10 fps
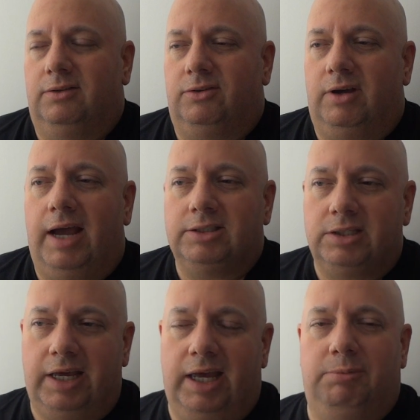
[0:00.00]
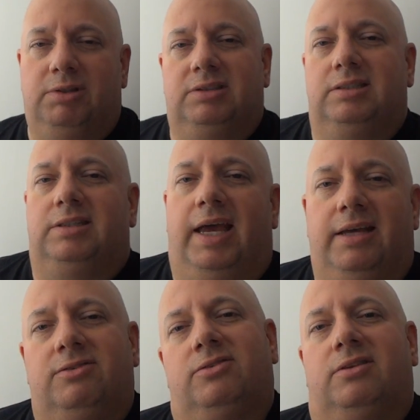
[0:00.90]
So you're actually able to
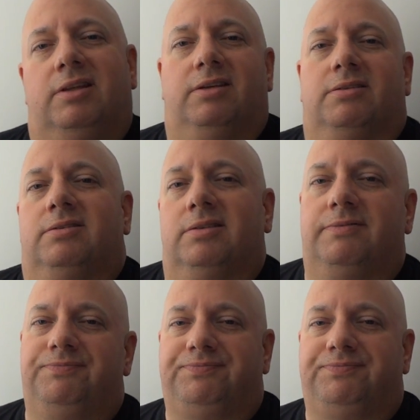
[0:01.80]
taste this.